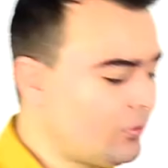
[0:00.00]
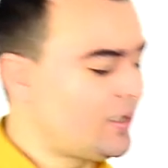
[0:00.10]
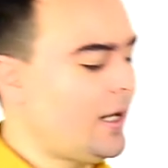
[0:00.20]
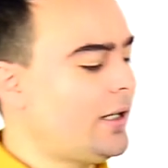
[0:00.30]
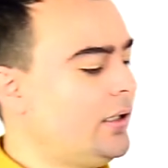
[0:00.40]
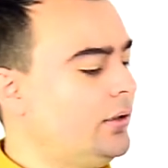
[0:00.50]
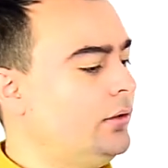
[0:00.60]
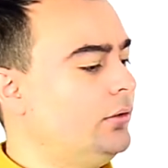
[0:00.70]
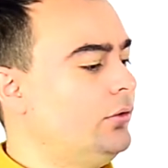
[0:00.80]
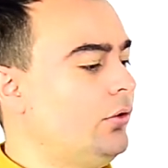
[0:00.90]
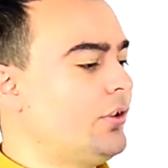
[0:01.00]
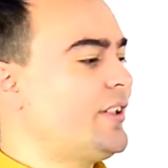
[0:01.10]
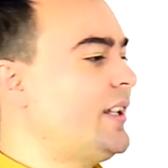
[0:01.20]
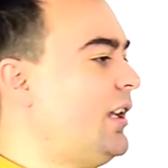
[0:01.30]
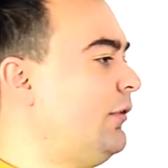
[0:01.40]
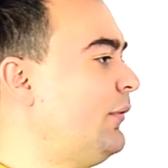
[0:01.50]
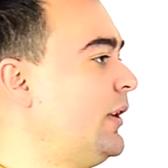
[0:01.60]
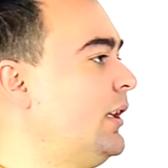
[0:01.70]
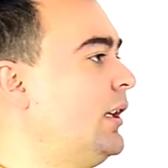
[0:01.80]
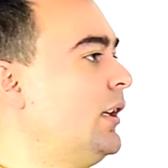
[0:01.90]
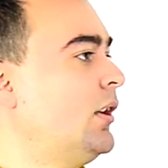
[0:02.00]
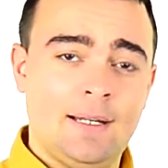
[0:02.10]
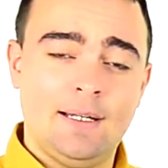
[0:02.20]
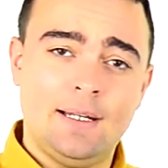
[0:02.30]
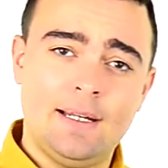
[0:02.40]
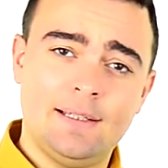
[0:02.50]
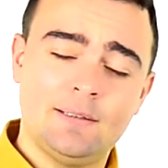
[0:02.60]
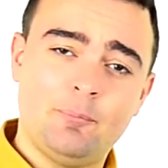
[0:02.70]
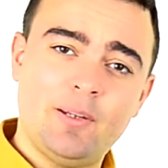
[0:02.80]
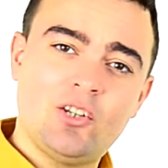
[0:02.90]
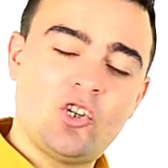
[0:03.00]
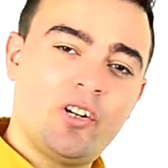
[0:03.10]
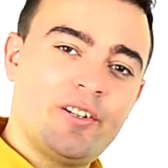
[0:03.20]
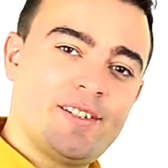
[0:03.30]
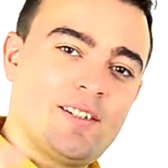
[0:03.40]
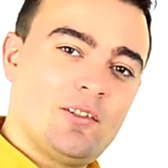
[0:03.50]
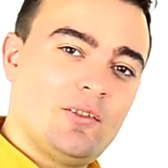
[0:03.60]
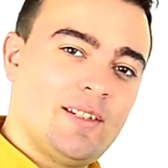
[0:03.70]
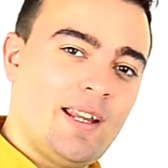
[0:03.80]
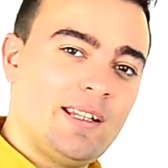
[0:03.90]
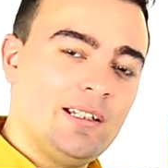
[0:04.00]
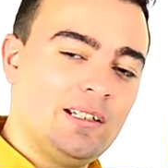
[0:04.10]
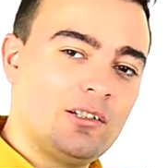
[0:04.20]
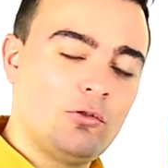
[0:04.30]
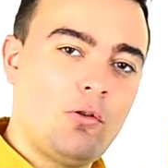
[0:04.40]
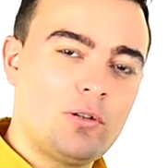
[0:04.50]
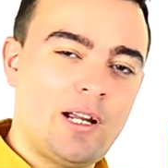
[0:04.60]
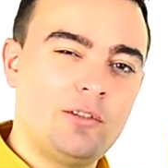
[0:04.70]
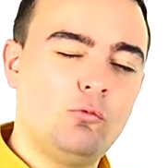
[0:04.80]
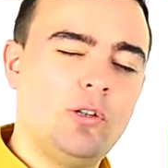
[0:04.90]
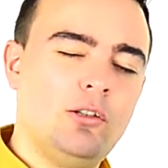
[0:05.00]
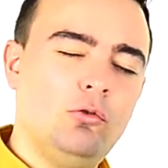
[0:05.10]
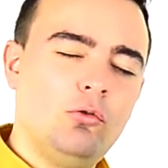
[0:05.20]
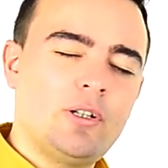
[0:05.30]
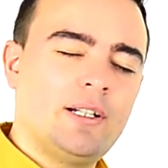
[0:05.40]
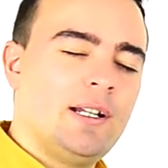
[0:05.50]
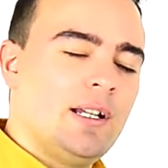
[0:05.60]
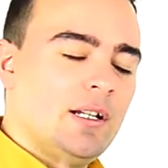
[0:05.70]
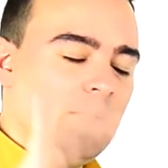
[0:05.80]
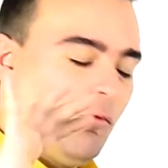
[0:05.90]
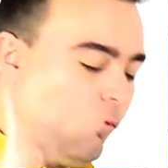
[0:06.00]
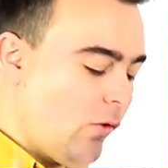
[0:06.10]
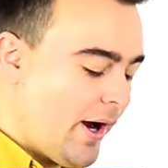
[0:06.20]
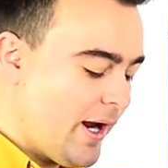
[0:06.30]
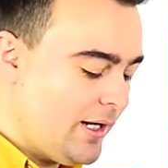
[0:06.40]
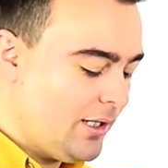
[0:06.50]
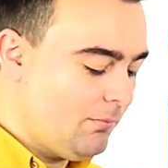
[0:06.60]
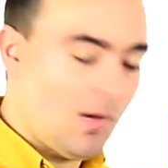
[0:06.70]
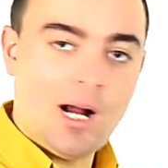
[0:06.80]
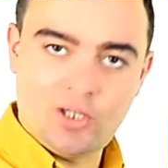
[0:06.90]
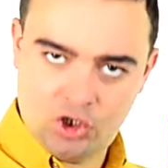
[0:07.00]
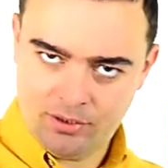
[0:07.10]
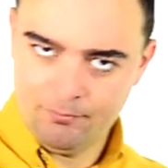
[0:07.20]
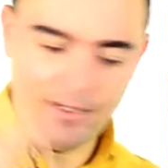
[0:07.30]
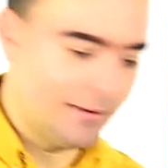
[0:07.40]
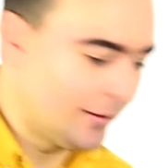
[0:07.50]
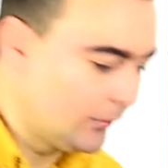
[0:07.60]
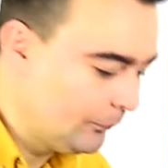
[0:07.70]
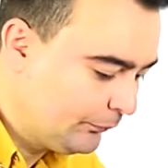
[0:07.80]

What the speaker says: take your selfie, and the pictures taken in a low light will look way much better.